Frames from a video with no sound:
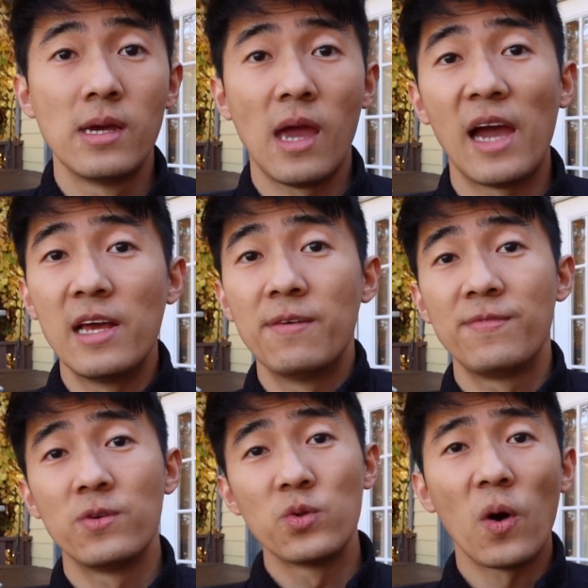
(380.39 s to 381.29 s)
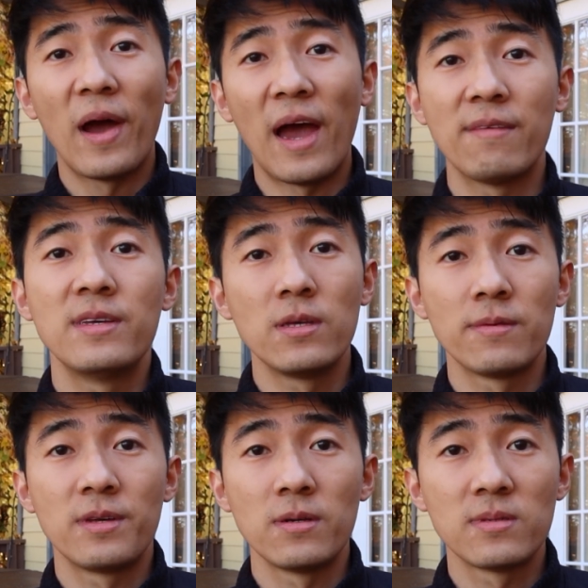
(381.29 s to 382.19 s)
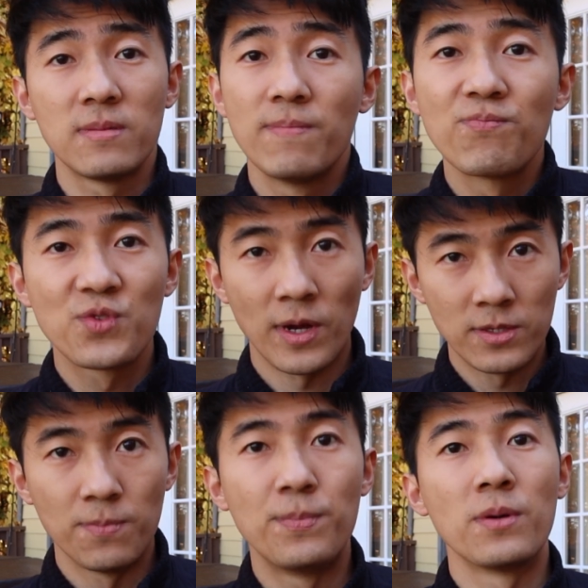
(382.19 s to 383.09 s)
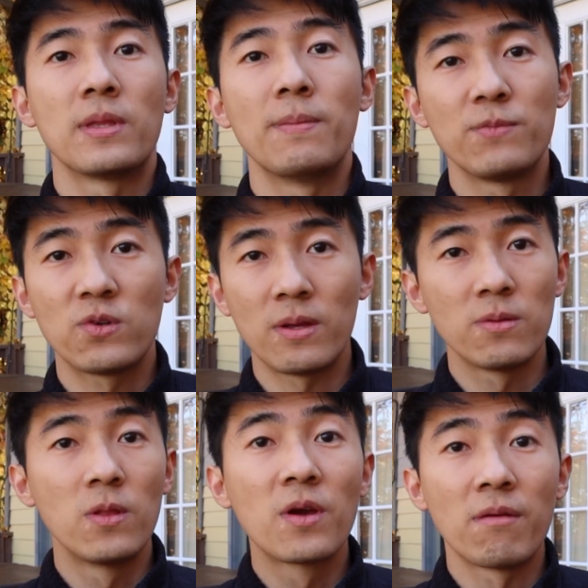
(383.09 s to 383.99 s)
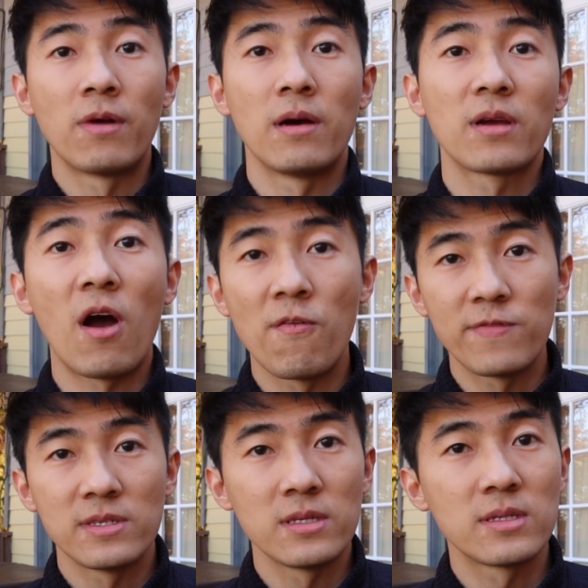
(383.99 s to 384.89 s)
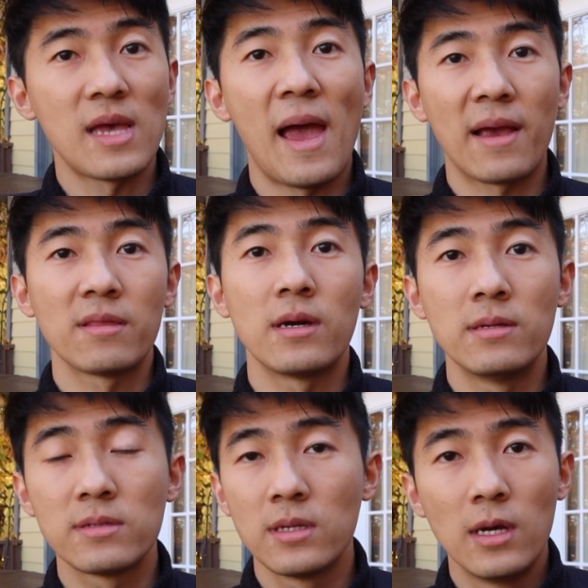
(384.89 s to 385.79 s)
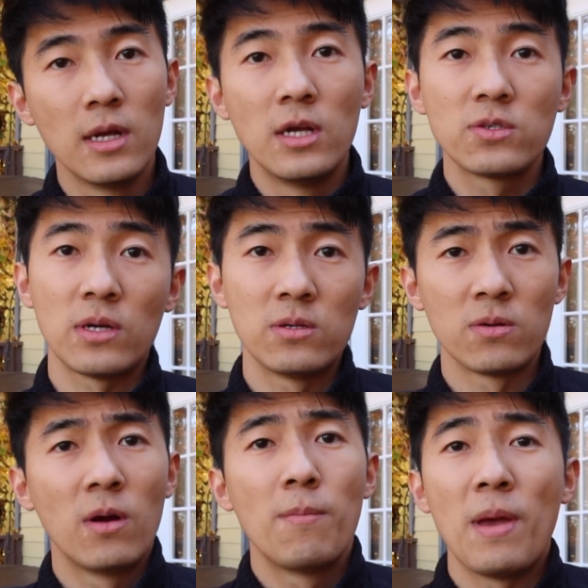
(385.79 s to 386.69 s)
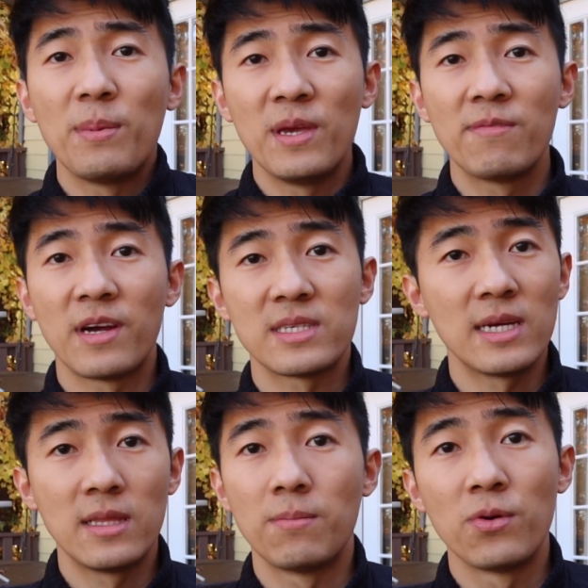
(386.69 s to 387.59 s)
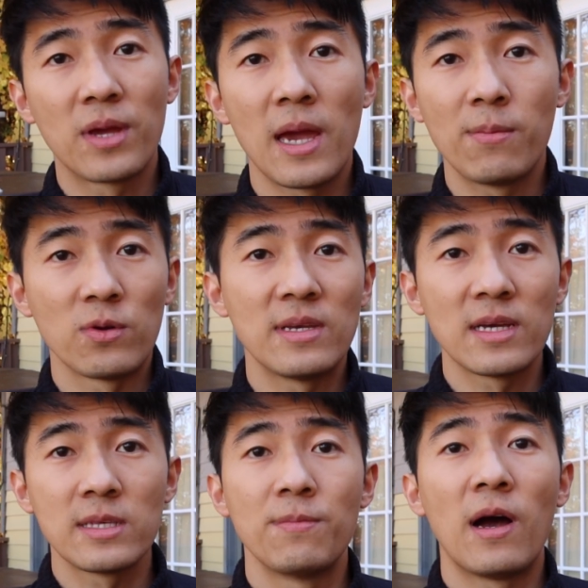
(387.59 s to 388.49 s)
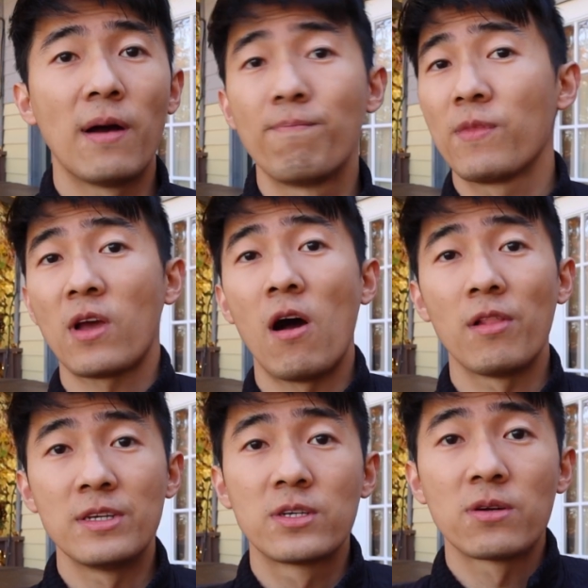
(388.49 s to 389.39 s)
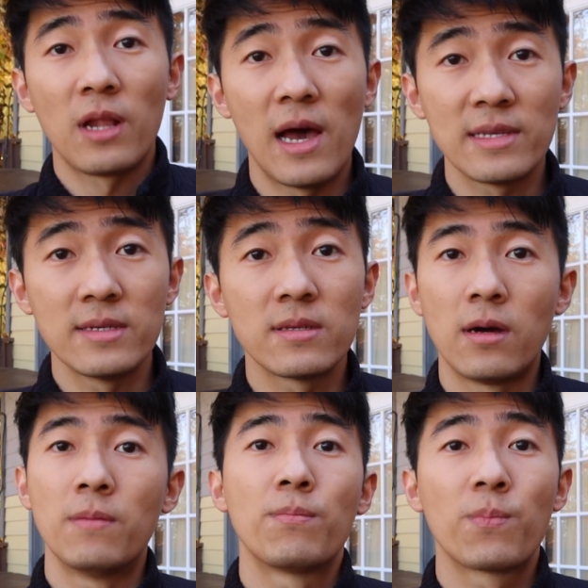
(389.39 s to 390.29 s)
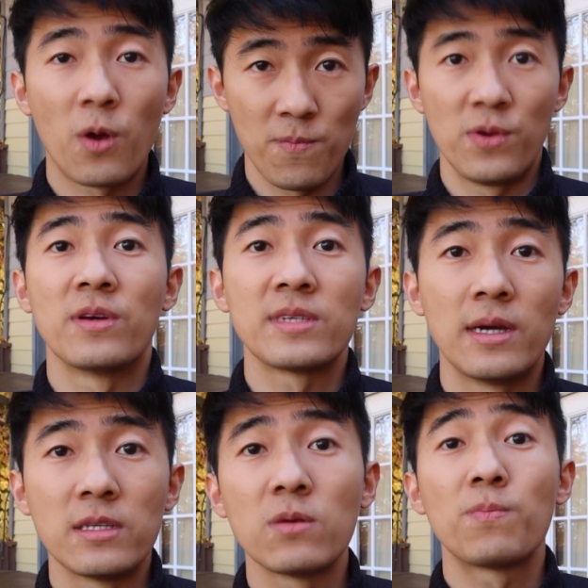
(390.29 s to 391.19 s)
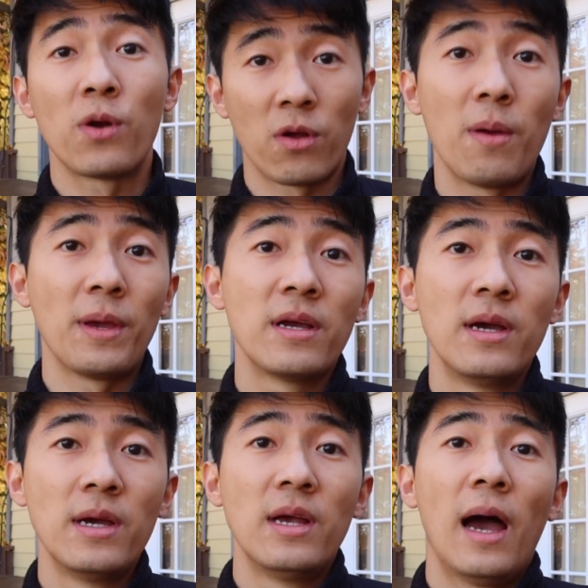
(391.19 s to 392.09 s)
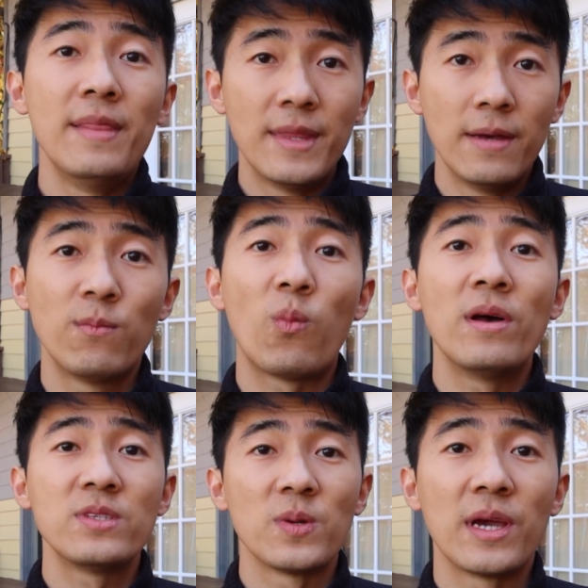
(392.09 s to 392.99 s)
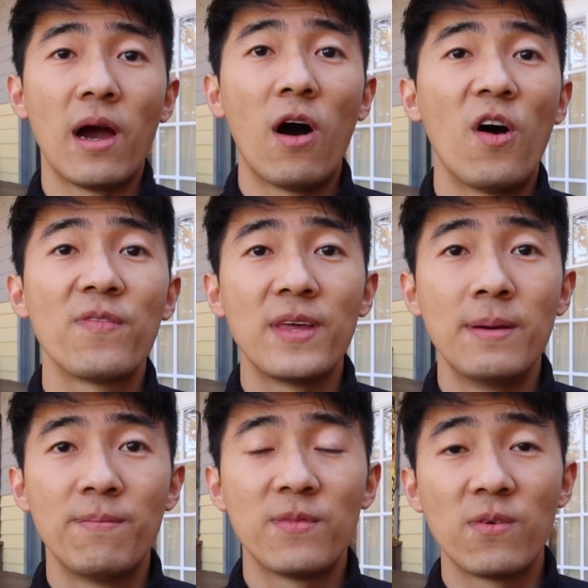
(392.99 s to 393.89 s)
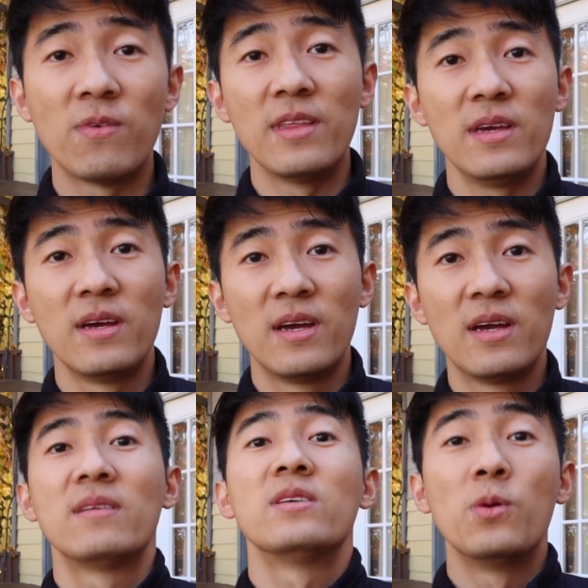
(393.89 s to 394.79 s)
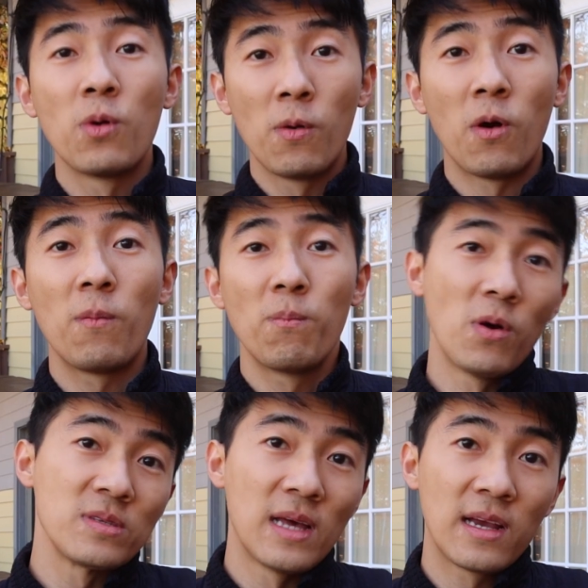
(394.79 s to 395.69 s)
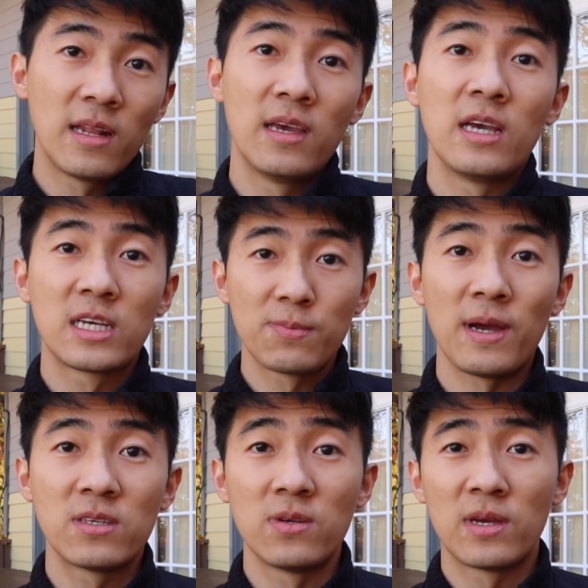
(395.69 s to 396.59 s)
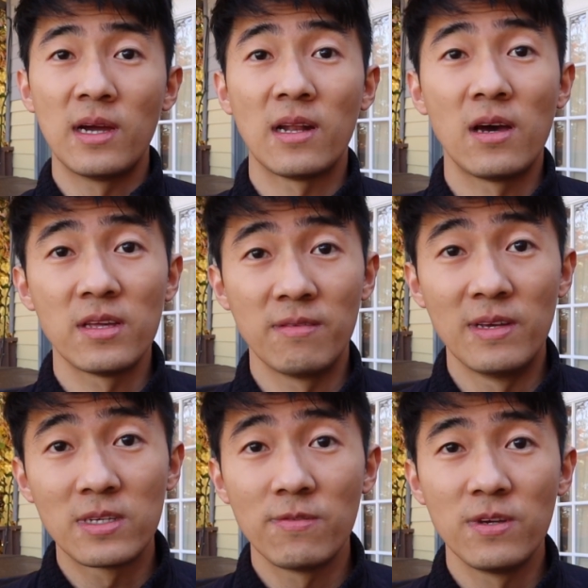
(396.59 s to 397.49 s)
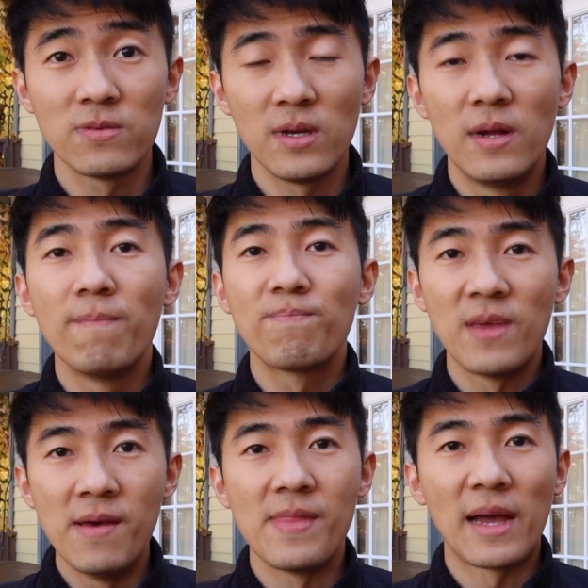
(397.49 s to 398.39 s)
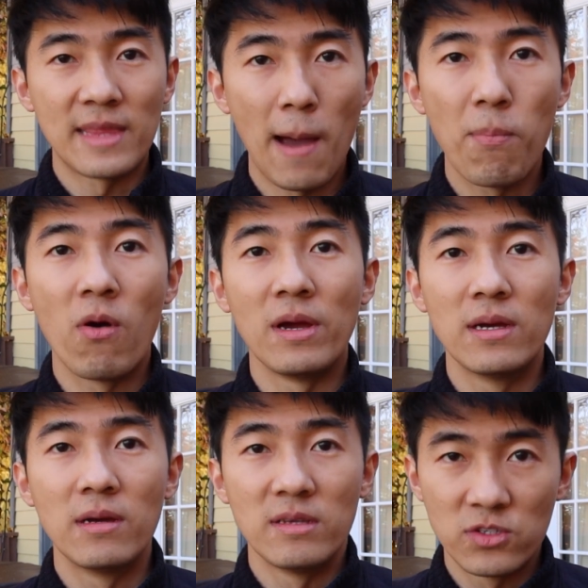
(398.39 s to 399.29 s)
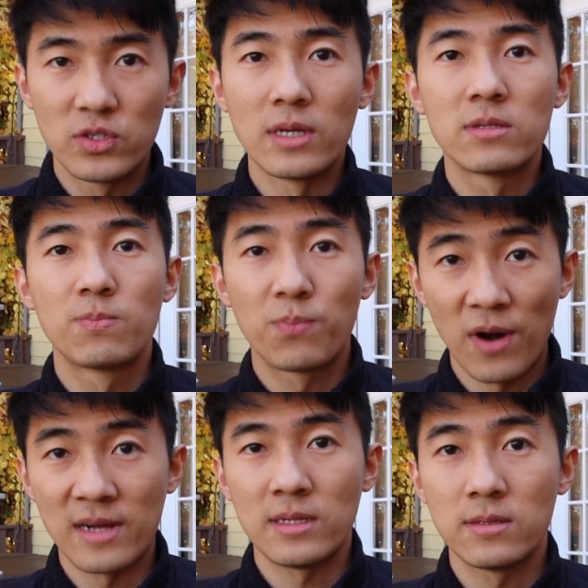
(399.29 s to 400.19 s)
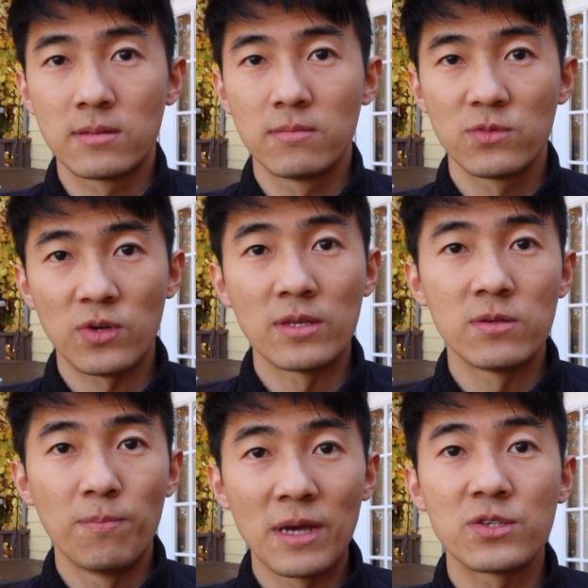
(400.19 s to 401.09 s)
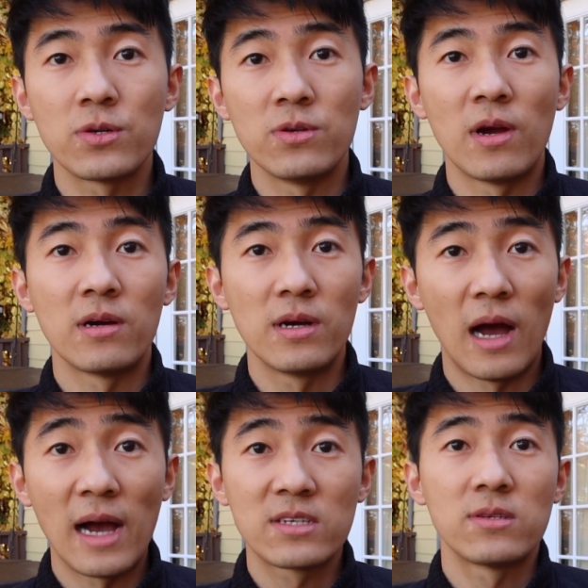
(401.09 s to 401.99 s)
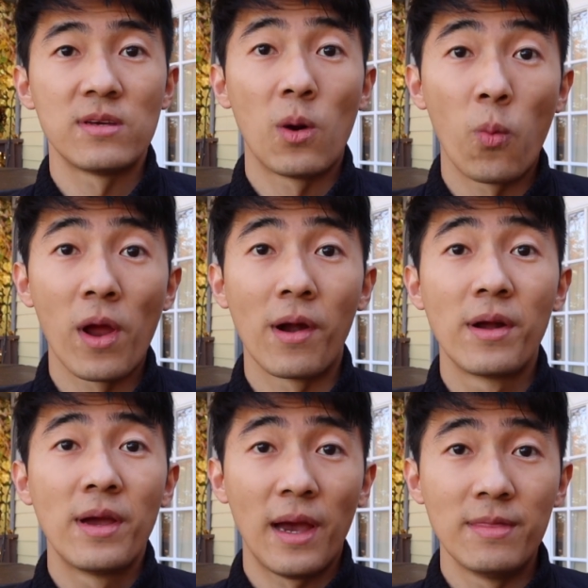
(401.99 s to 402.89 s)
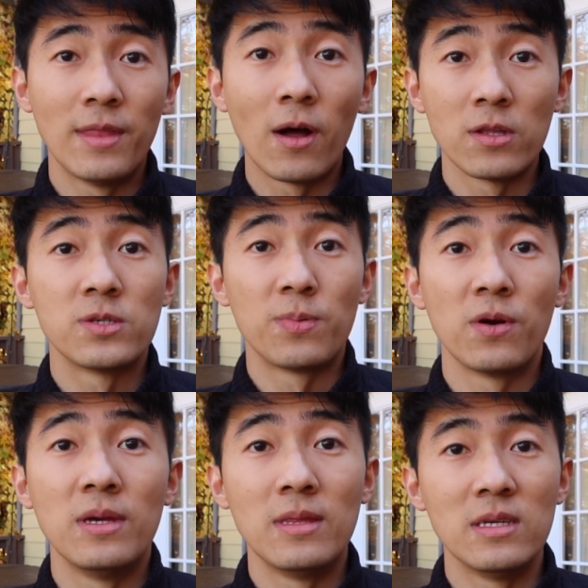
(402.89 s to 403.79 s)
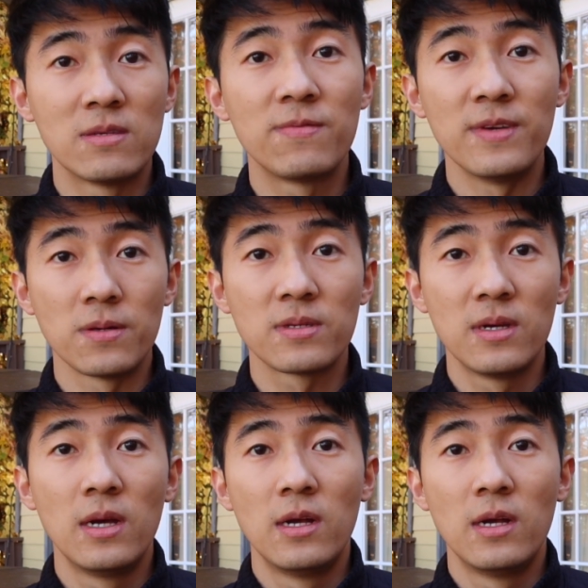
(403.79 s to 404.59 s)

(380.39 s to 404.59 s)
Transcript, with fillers: And if you don't have any of those, try to build them. Try to look around conferences, hackathons, try to maybe even attend a bootcamp or take some college classes on computer science programming. And then once you get all of them ready, you will most likely expect to get a lot of interviews. Then at that point, it's just practice. Try to make sure you are actually aware and knowledgeable in these fields.